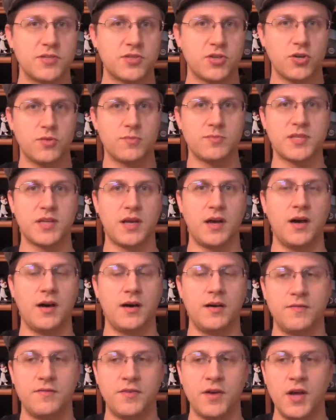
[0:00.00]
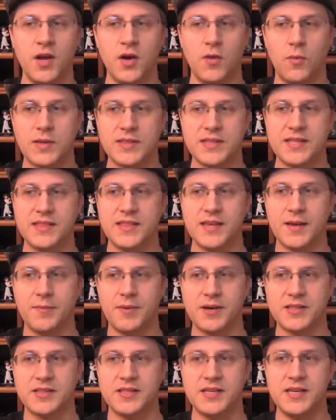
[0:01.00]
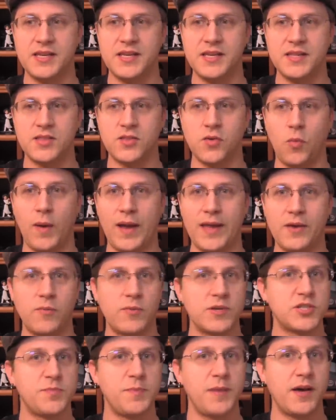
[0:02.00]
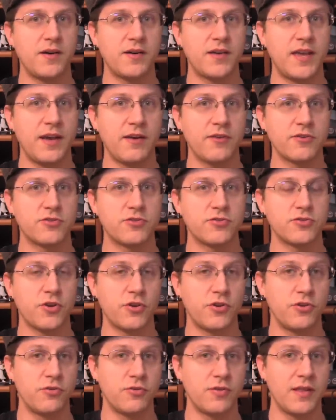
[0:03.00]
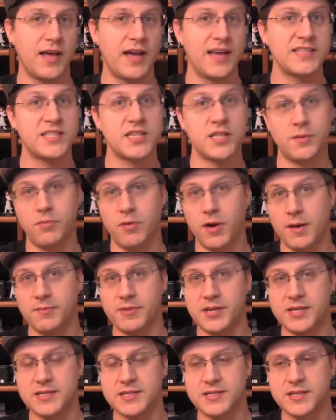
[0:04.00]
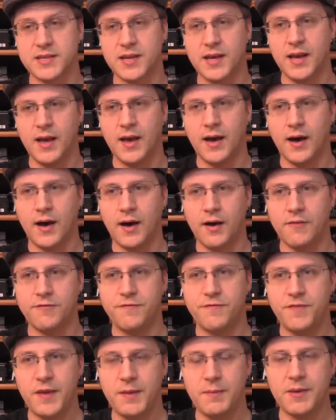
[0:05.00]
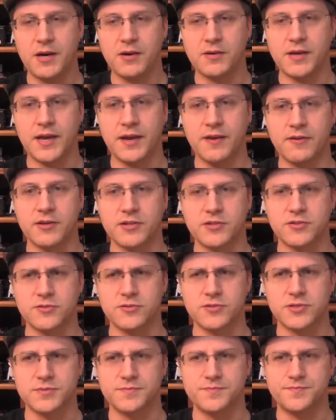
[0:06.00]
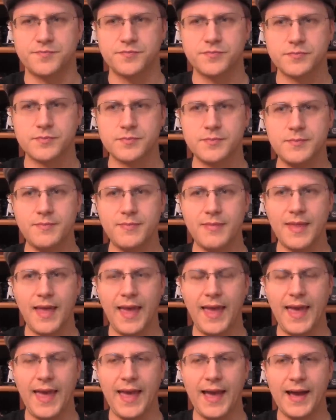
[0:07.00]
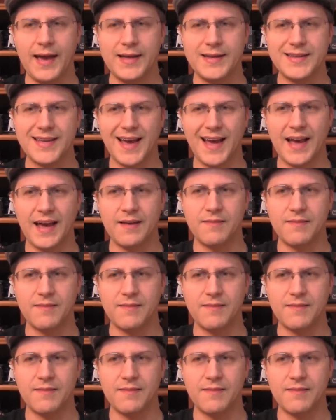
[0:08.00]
in terms of what they think about the way in which male characters are utilized and the prominence of female characters. And